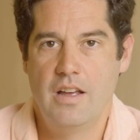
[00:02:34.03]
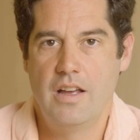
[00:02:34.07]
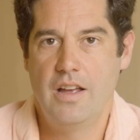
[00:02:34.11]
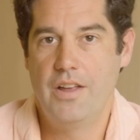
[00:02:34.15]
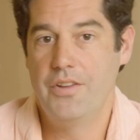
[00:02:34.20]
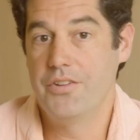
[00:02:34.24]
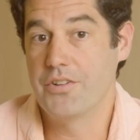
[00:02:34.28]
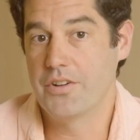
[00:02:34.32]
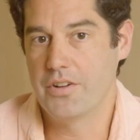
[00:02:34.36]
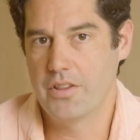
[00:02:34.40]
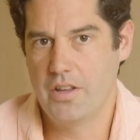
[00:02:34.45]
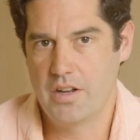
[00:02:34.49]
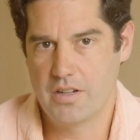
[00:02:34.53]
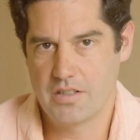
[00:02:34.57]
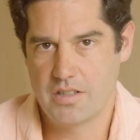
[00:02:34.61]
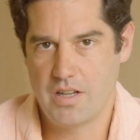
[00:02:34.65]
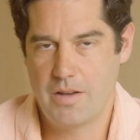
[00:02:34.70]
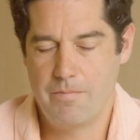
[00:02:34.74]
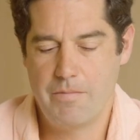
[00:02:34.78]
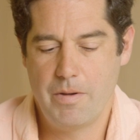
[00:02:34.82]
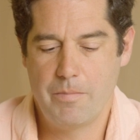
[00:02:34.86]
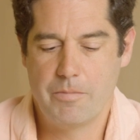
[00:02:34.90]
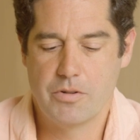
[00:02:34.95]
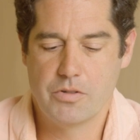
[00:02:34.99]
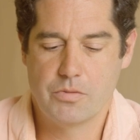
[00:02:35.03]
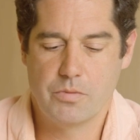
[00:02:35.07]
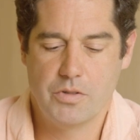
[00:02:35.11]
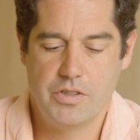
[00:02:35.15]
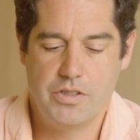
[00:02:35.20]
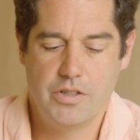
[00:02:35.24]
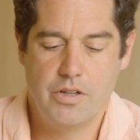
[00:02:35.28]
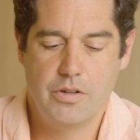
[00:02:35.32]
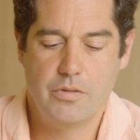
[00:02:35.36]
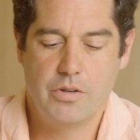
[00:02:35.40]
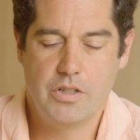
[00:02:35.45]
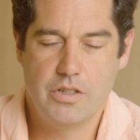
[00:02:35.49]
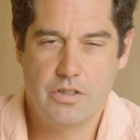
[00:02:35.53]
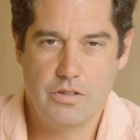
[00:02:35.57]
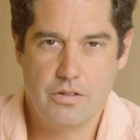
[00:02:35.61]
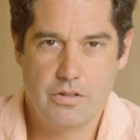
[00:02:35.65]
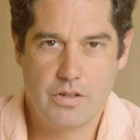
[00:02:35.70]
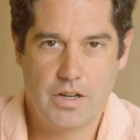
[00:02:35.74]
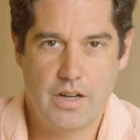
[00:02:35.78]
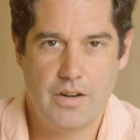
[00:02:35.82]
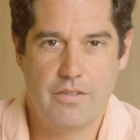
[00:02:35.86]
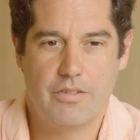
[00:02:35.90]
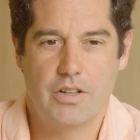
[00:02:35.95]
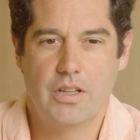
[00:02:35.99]
As our longtime members will know, we do
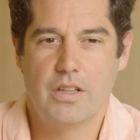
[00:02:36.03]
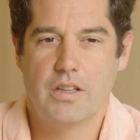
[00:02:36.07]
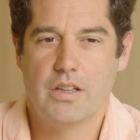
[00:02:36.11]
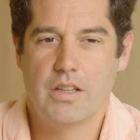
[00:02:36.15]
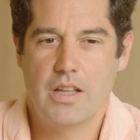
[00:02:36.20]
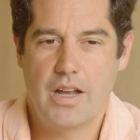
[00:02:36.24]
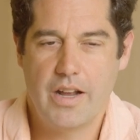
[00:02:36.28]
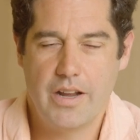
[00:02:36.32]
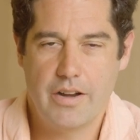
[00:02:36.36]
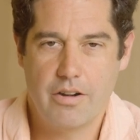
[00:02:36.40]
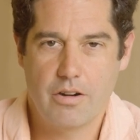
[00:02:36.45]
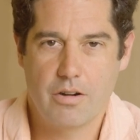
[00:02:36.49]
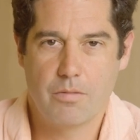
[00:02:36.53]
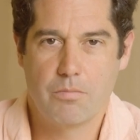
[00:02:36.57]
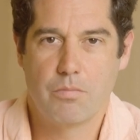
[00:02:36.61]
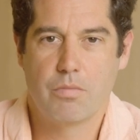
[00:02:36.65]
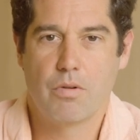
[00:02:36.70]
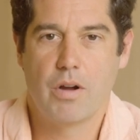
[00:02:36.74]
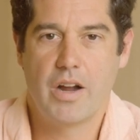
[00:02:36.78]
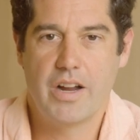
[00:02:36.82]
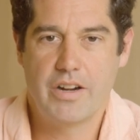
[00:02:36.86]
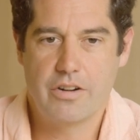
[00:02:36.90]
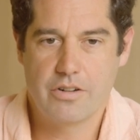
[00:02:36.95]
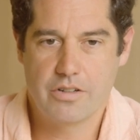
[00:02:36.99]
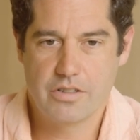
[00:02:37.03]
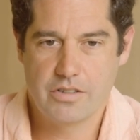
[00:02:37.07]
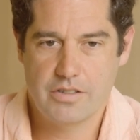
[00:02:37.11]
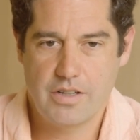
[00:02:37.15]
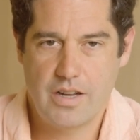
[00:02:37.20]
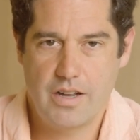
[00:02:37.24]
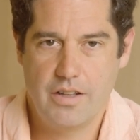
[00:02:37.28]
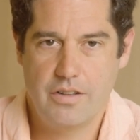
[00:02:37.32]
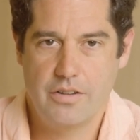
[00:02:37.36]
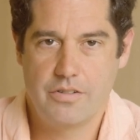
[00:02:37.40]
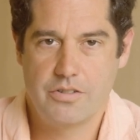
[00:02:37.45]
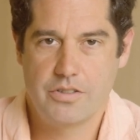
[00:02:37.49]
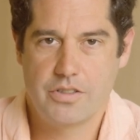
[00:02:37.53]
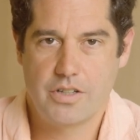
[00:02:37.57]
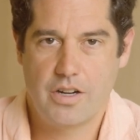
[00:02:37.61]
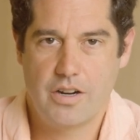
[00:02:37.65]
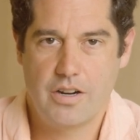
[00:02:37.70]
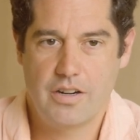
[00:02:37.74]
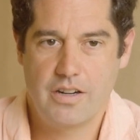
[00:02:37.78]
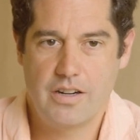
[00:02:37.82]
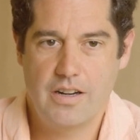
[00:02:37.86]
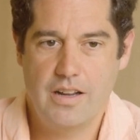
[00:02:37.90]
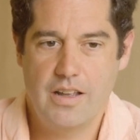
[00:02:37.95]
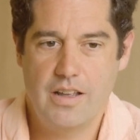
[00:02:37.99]
kind of a lighter, brighter style of
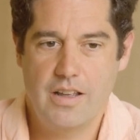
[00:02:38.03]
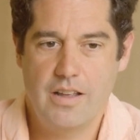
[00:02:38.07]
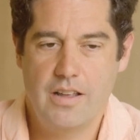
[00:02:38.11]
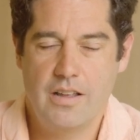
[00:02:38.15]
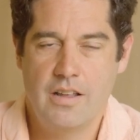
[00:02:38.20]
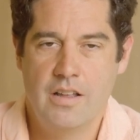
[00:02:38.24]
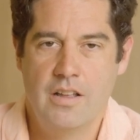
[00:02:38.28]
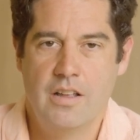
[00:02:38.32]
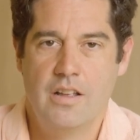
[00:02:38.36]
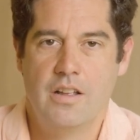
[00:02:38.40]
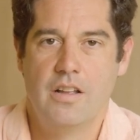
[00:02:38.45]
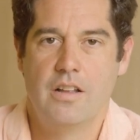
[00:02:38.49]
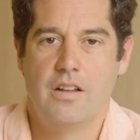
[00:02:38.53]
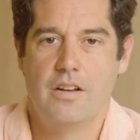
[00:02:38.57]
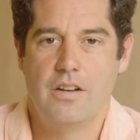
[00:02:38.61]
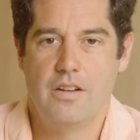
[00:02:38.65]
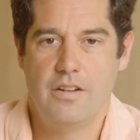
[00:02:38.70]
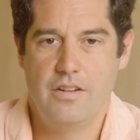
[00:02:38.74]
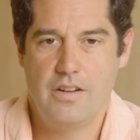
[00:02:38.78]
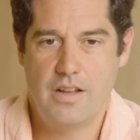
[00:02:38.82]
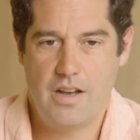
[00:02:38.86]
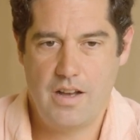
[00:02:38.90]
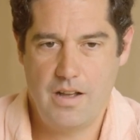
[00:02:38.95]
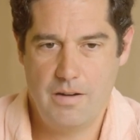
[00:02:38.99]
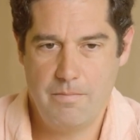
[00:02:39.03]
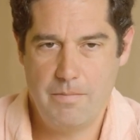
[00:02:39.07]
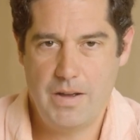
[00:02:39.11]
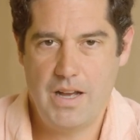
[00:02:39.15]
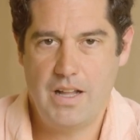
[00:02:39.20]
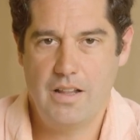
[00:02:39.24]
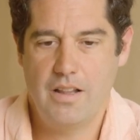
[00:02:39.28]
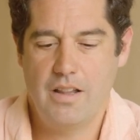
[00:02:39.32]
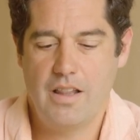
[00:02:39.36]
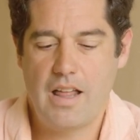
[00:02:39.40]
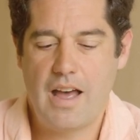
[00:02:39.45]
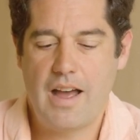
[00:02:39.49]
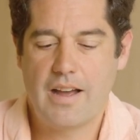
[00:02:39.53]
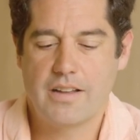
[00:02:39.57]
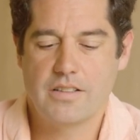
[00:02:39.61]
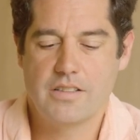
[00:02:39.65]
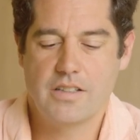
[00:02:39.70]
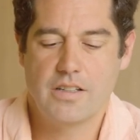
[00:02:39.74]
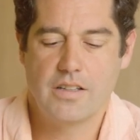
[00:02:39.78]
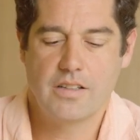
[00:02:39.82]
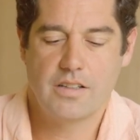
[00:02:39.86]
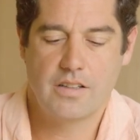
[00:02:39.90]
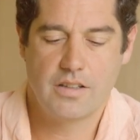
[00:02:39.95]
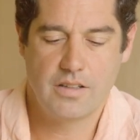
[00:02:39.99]
Chardonnay,
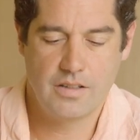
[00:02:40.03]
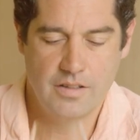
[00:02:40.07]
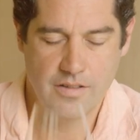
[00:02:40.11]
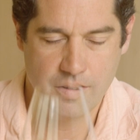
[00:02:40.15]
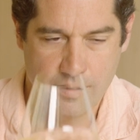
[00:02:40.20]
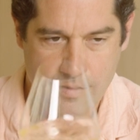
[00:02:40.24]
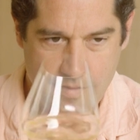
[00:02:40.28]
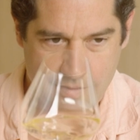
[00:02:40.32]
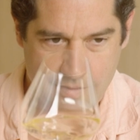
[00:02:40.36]
non-malolactic,